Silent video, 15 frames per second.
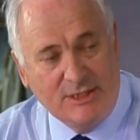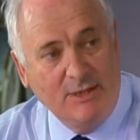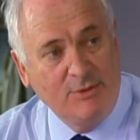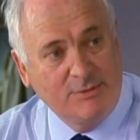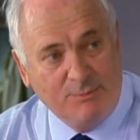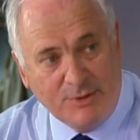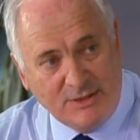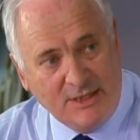I was
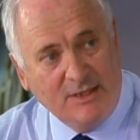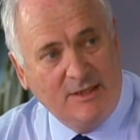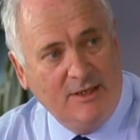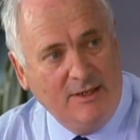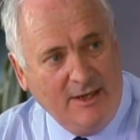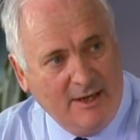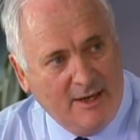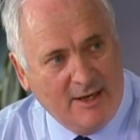
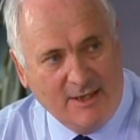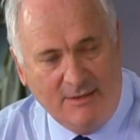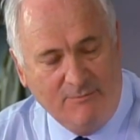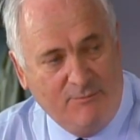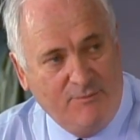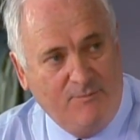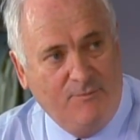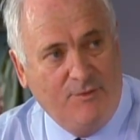particularly heartened,
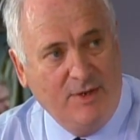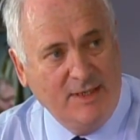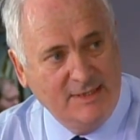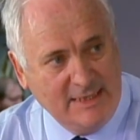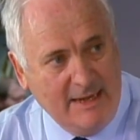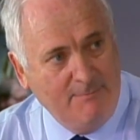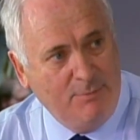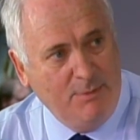for
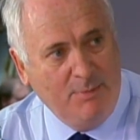example,